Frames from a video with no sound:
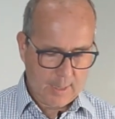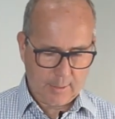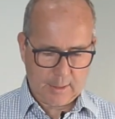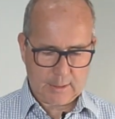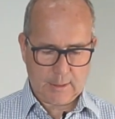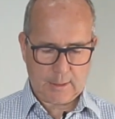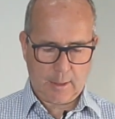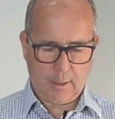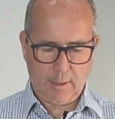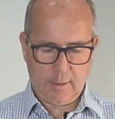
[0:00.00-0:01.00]
This is
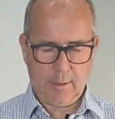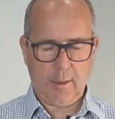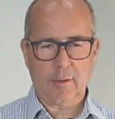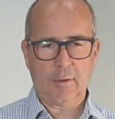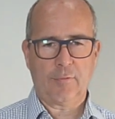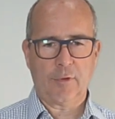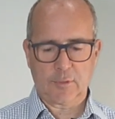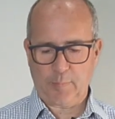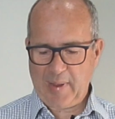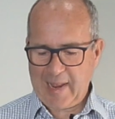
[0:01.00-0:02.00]
the
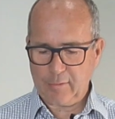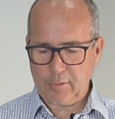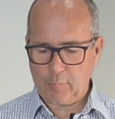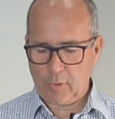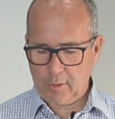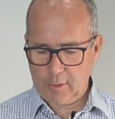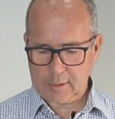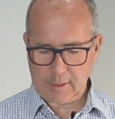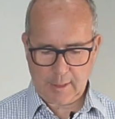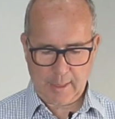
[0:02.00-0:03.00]
first Panther
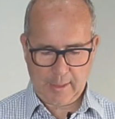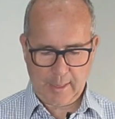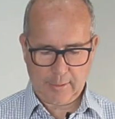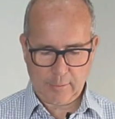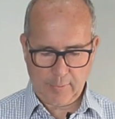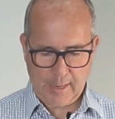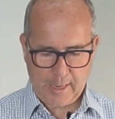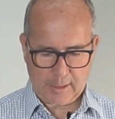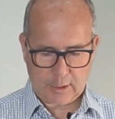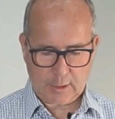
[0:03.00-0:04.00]
product in the
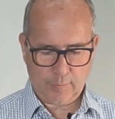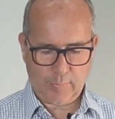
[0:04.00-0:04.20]
range.